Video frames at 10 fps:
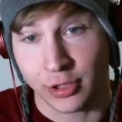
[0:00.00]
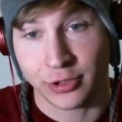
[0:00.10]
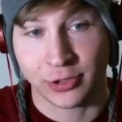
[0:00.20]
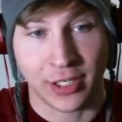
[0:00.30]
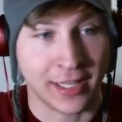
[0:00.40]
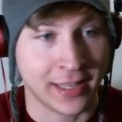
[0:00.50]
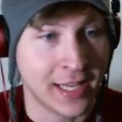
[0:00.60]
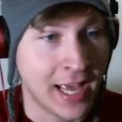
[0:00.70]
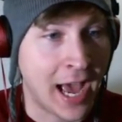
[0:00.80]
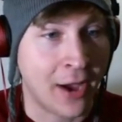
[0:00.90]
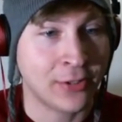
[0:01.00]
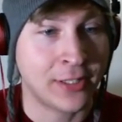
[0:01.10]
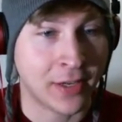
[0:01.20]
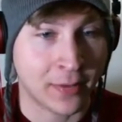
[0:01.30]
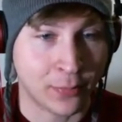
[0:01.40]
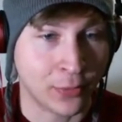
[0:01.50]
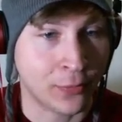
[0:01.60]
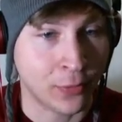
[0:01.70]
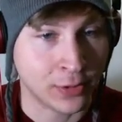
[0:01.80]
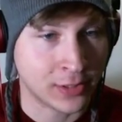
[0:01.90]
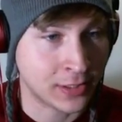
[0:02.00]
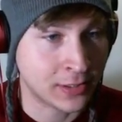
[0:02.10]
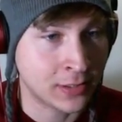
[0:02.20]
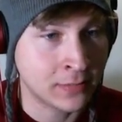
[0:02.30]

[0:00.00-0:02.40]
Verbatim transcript: strength. I want to see if I can brute force this.